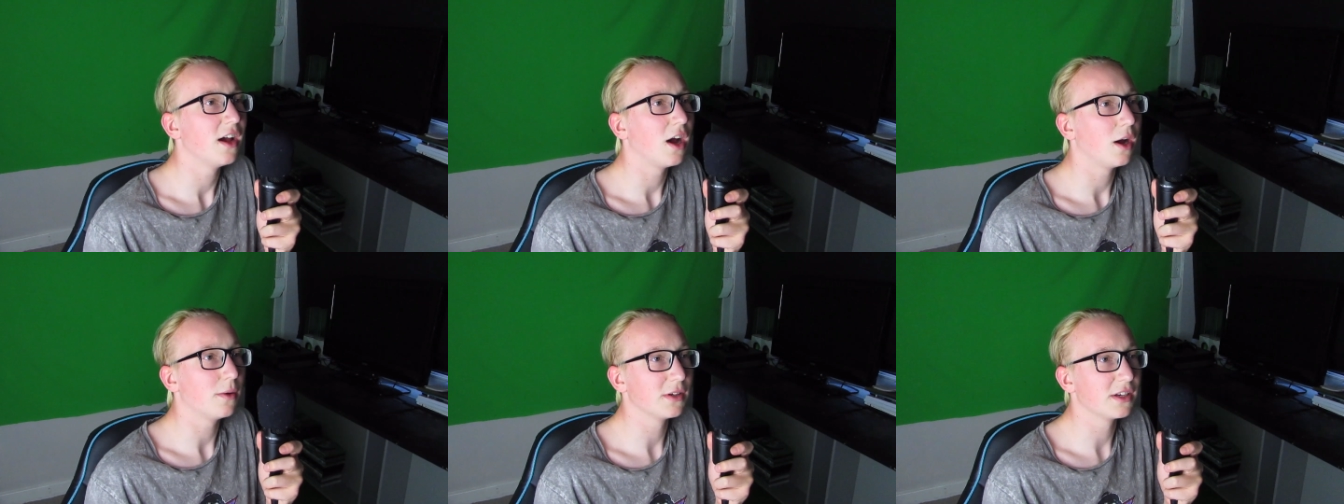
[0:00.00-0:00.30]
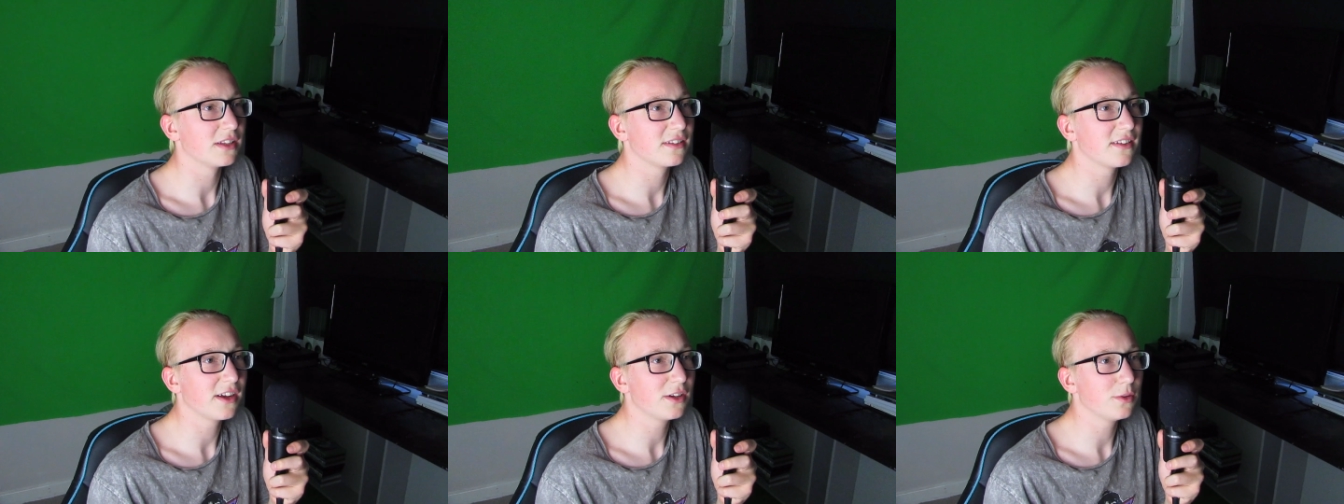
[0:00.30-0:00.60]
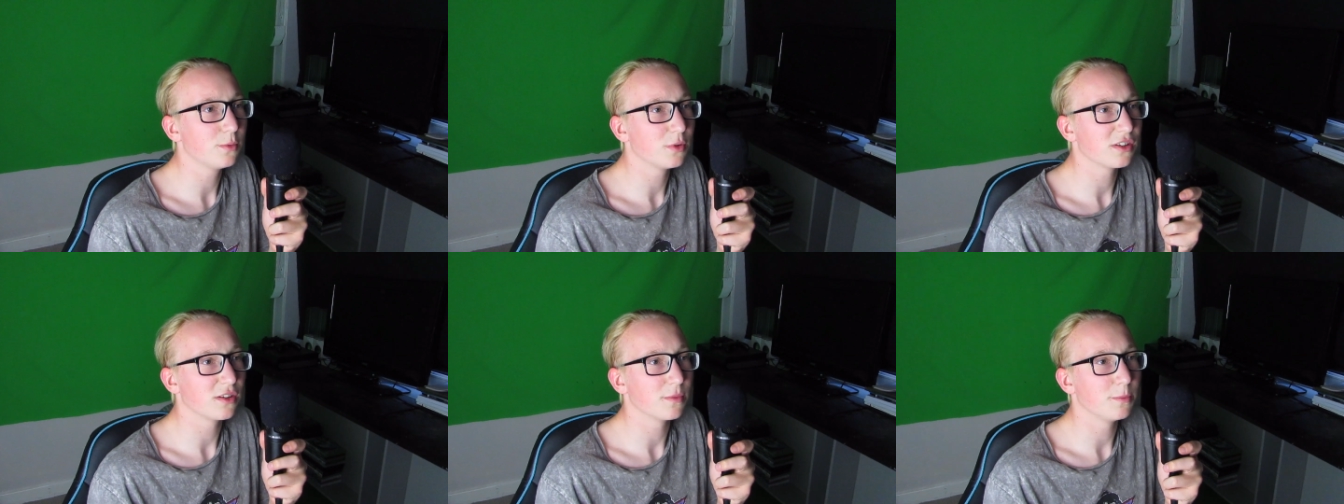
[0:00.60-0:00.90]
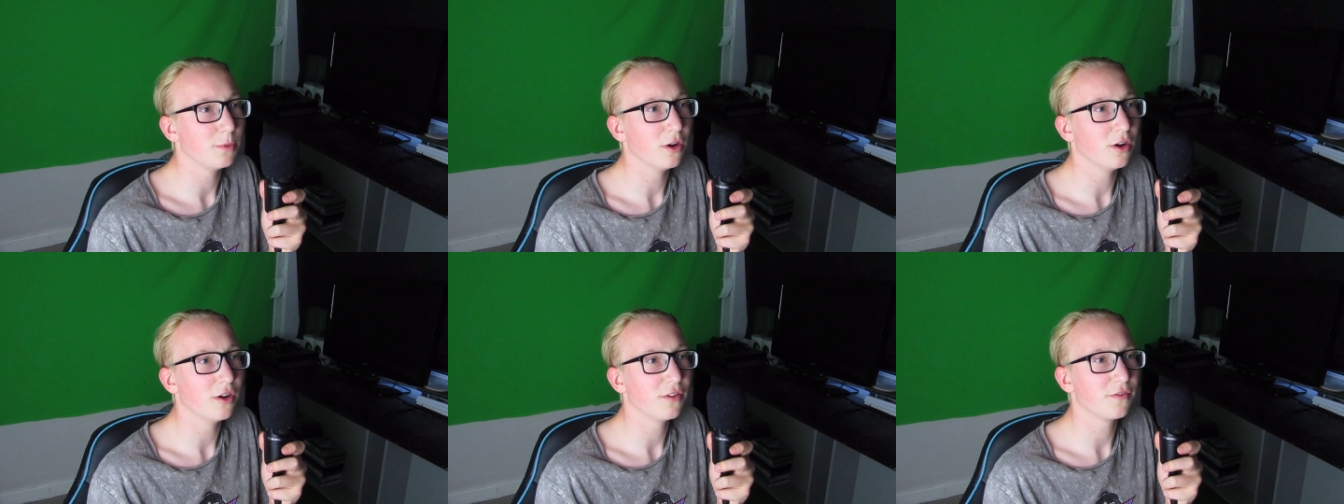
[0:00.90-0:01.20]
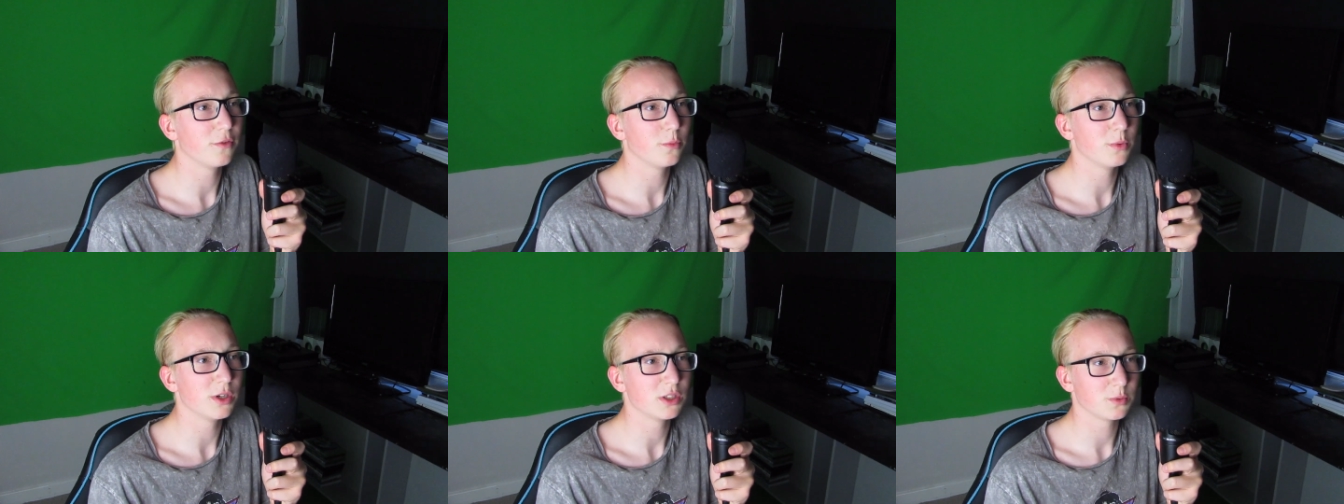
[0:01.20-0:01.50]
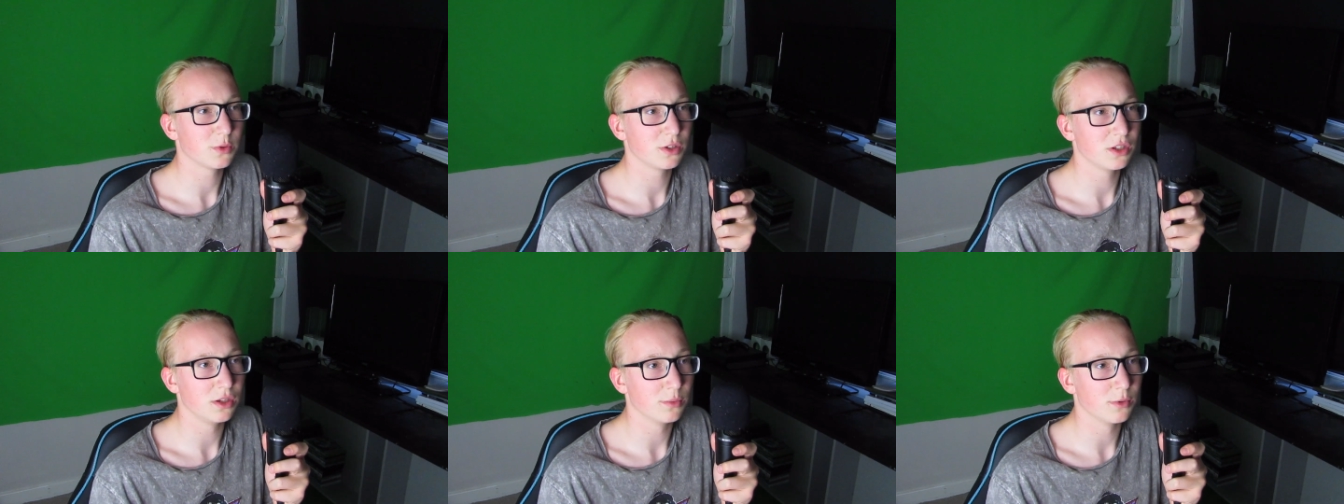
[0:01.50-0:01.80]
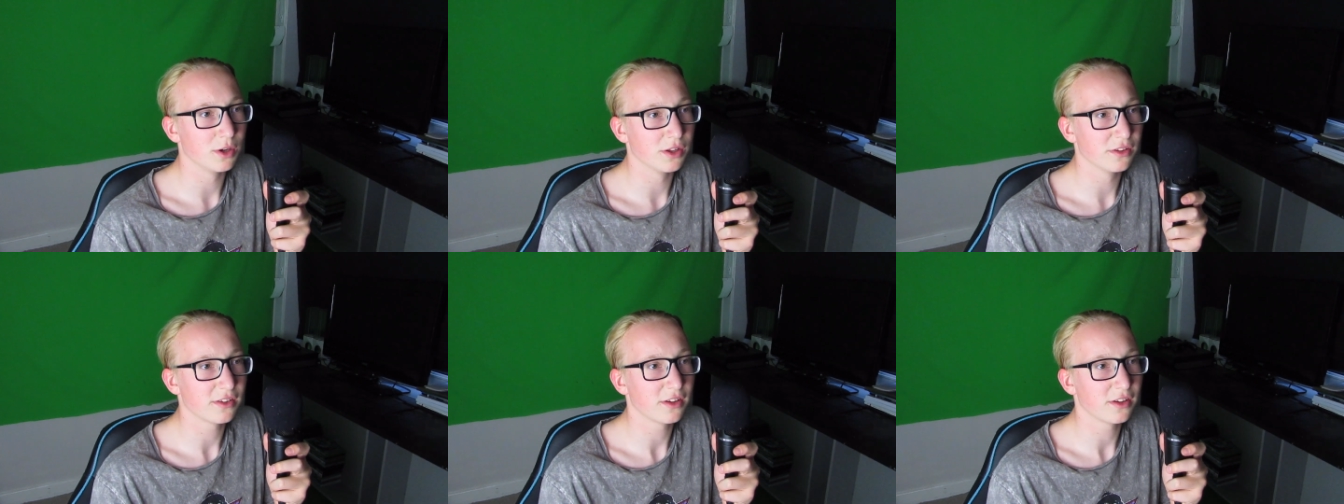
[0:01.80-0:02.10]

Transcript: I'm going to tell you what to put for which one you want.